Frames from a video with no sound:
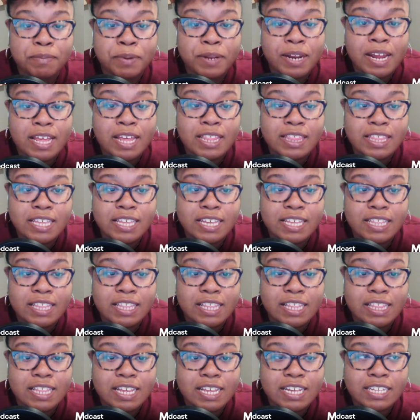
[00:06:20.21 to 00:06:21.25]
but I think
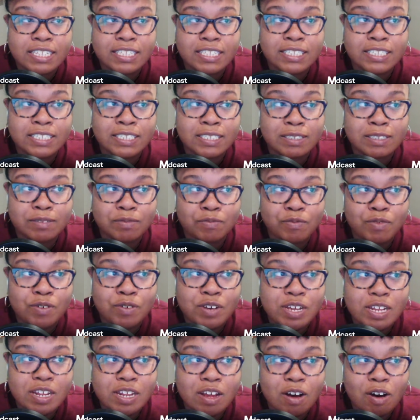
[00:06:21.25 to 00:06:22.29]
that that's
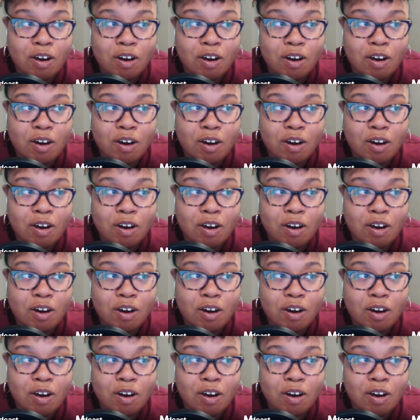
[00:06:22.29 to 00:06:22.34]
what